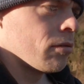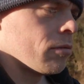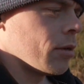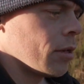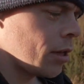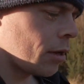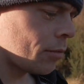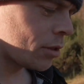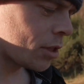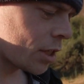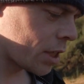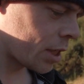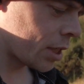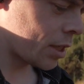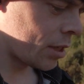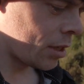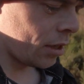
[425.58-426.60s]
Well, that was
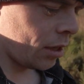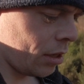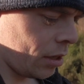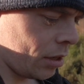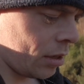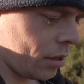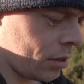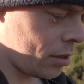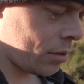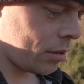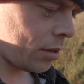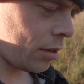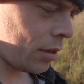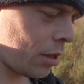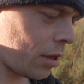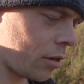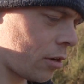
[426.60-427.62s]
a
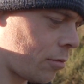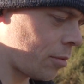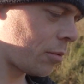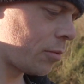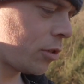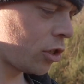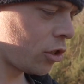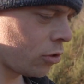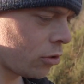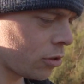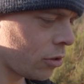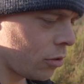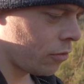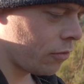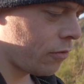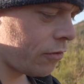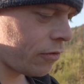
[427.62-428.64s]
couple of wee shots
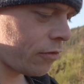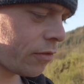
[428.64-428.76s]
of